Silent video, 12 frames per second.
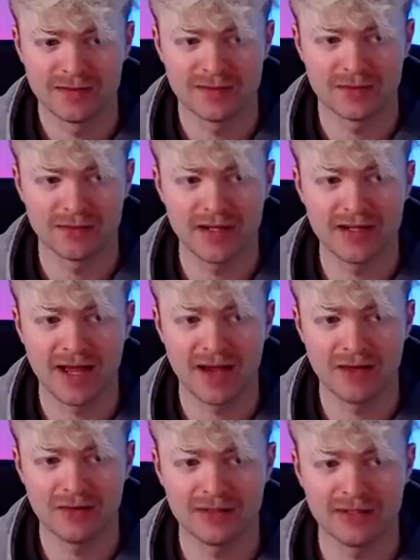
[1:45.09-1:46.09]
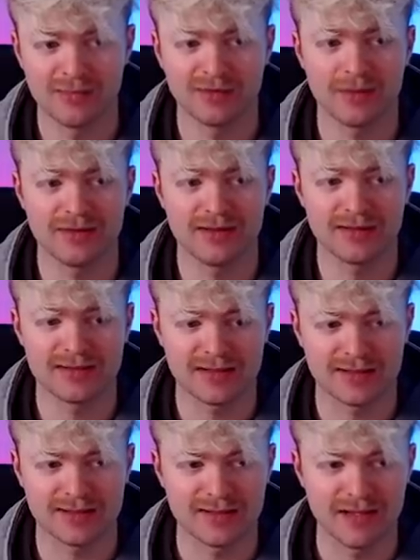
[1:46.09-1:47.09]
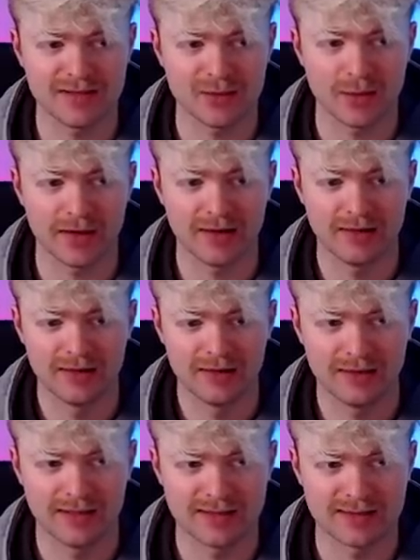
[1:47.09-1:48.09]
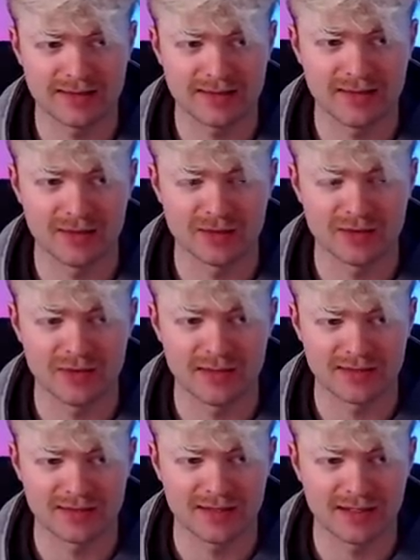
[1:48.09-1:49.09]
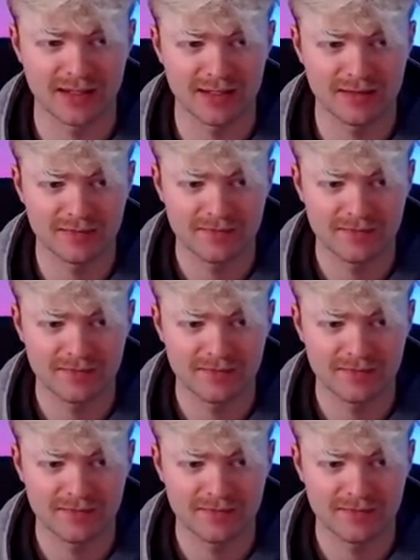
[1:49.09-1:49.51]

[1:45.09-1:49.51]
So right now, he probably thinks that's a safe square. He doesn't see those two things hitting it.